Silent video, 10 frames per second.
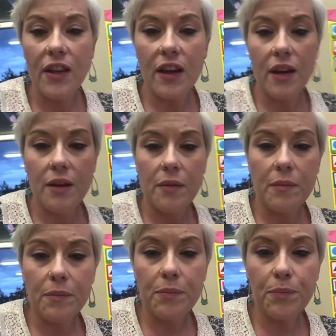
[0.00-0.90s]
the
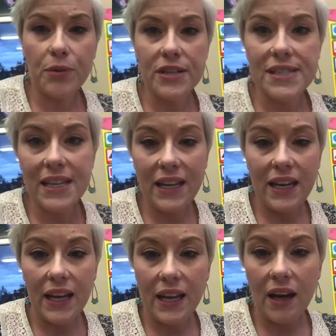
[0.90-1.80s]

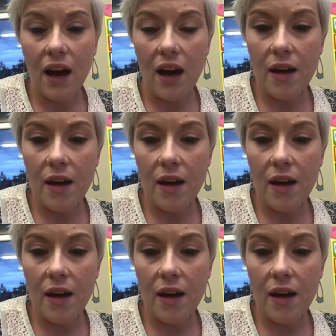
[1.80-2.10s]
preceding